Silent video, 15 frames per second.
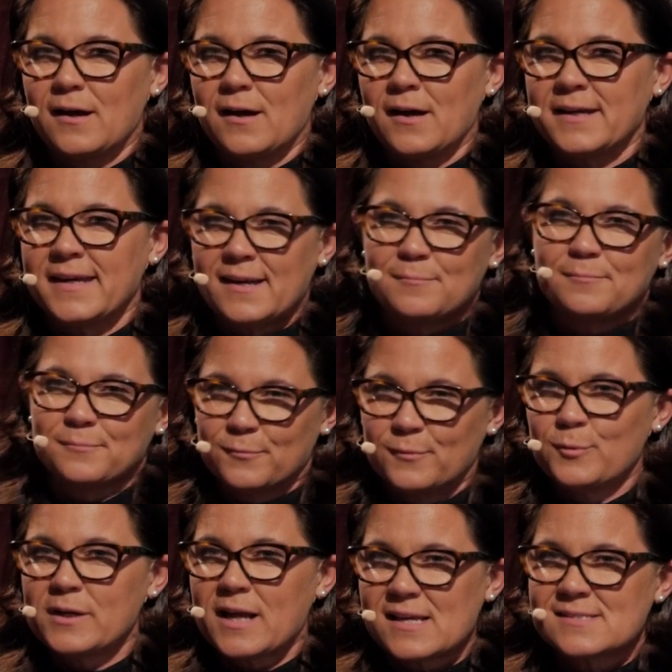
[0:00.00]
again,
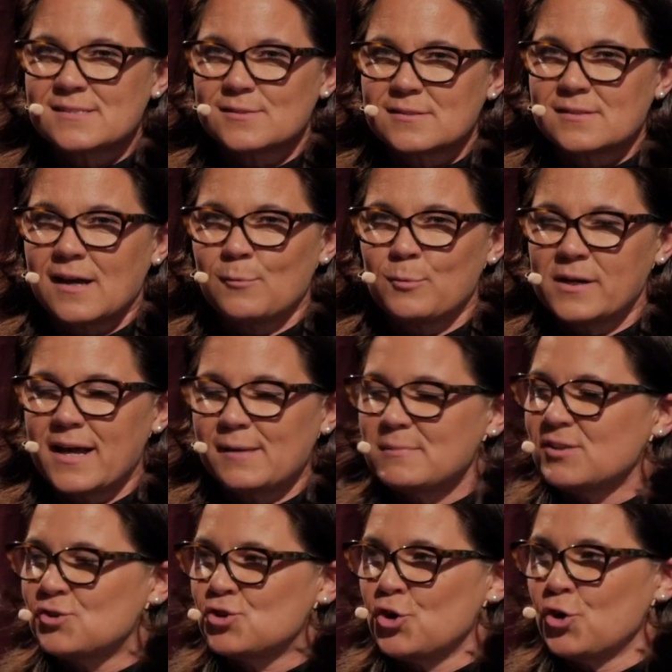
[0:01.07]
when I'm
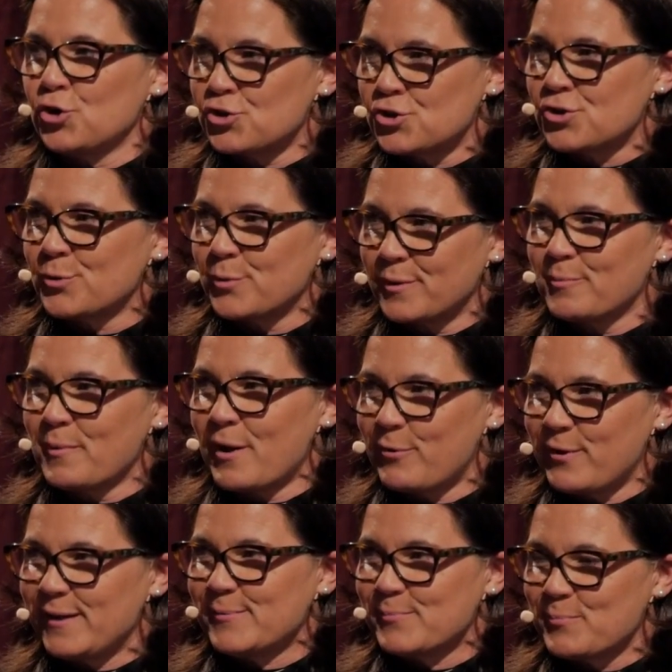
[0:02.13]
in church with
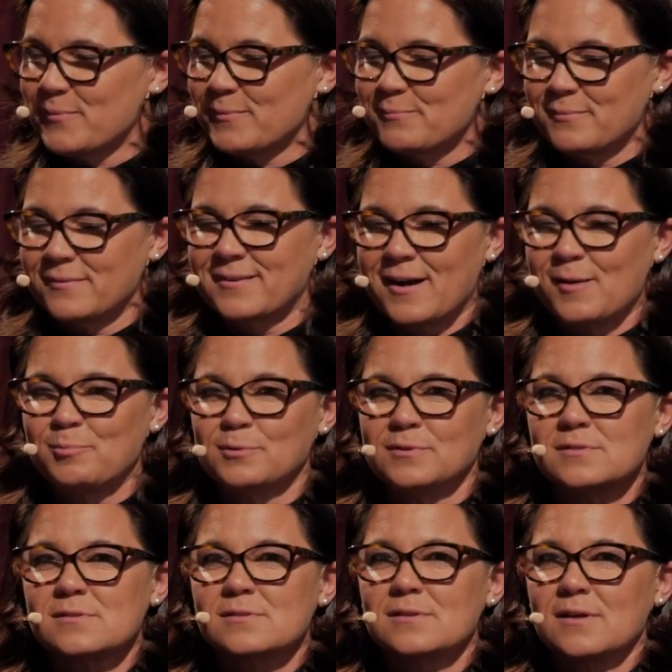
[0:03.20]
marrying
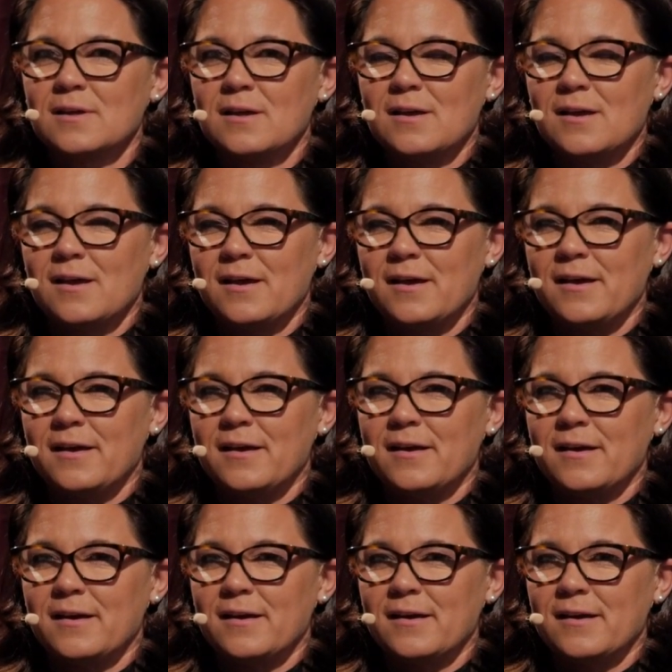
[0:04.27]
couples,
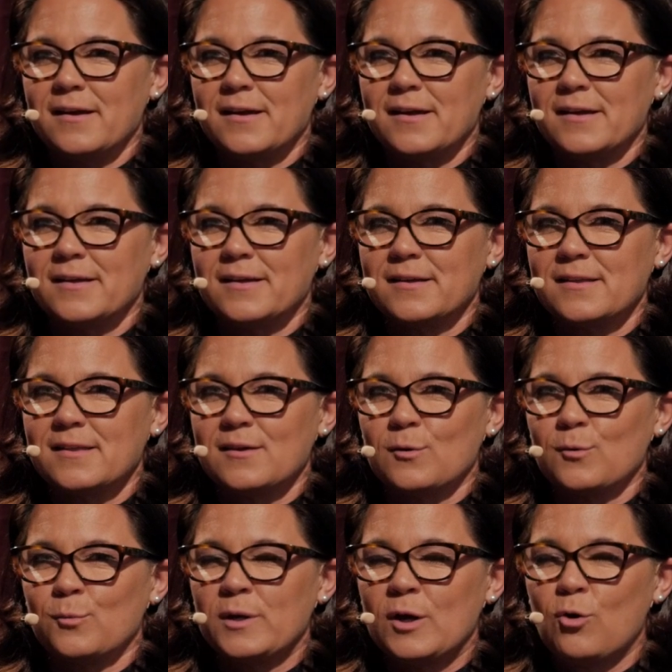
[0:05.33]

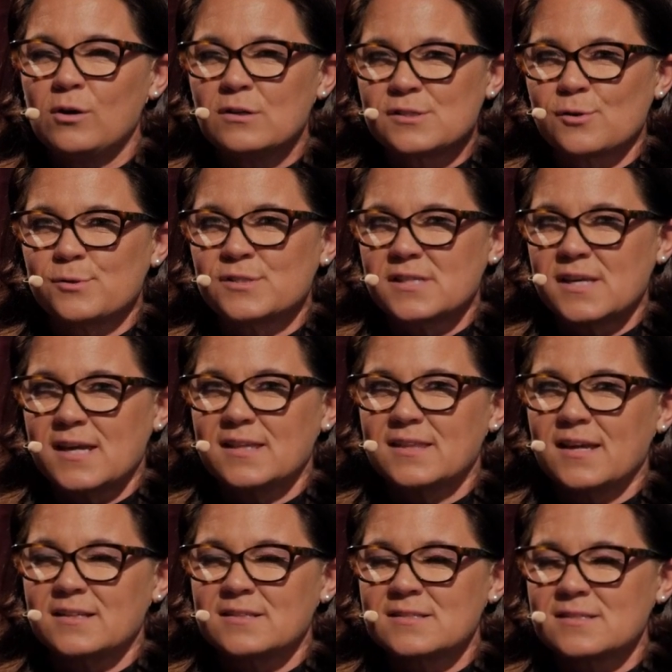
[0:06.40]
we also say
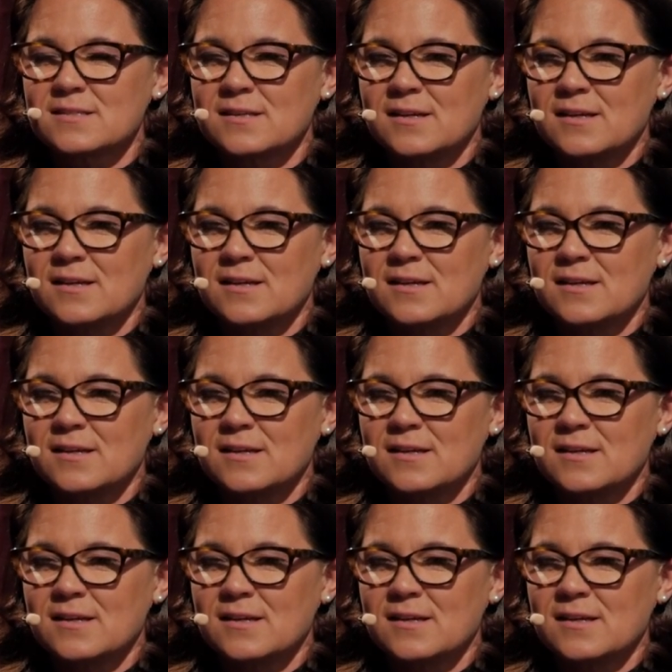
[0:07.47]
that